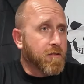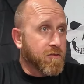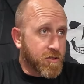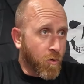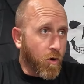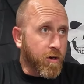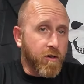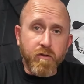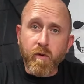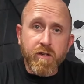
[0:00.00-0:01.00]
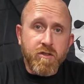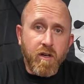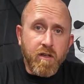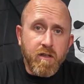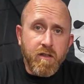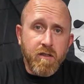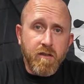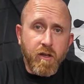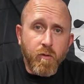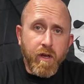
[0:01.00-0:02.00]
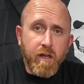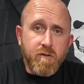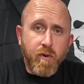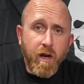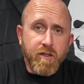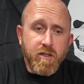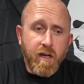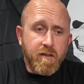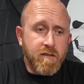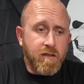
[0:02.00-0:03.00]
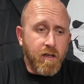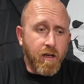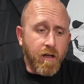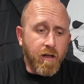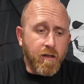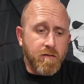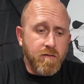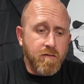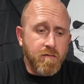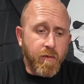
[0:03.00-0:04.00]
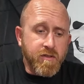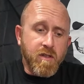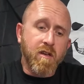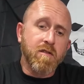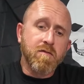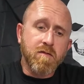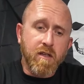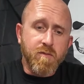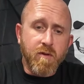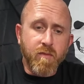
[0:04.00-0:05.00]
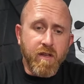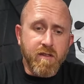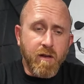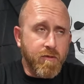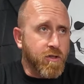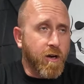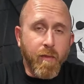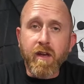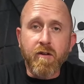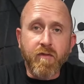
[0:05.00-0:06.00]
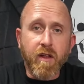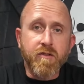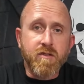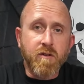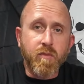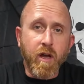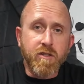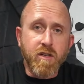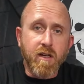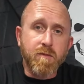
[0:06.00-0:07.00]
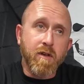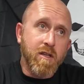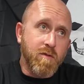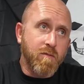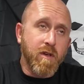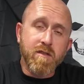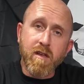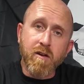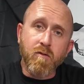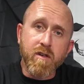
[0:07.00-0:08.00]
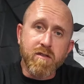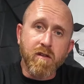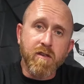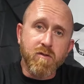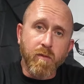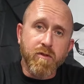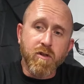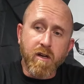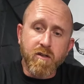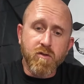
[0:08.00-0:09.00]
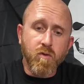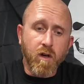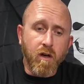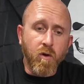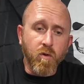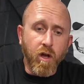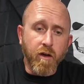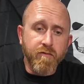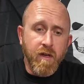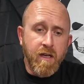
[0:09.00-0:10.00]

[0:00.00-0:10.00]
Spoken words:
Still working on the red truck, the OBS project. My son, he's been busy. I've been trying to make it a father-son project, but he's been busy here recently, so I've been trying to hold off